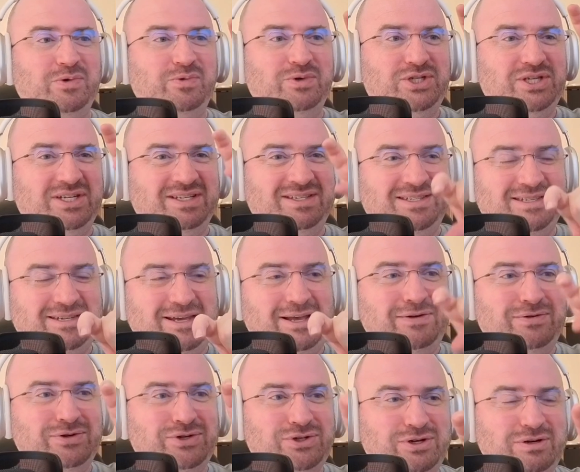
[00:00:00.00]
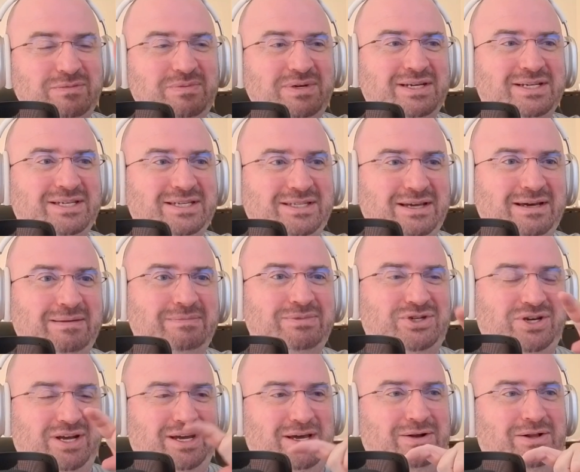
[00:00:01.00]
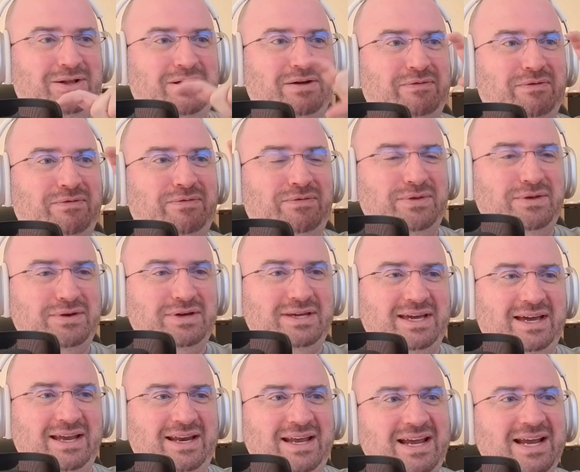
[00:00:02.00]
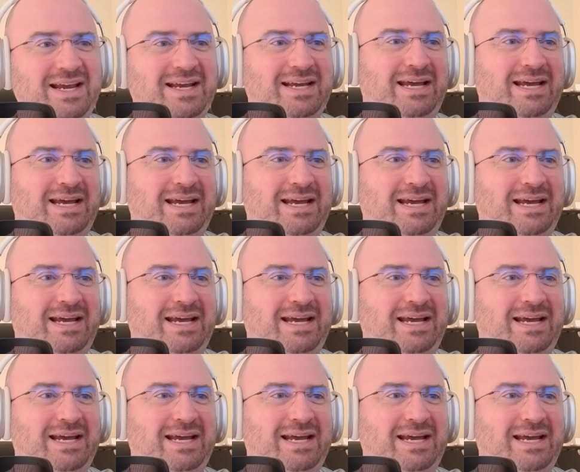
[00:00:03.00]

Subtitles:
which itself should be a sub-channel of affiliate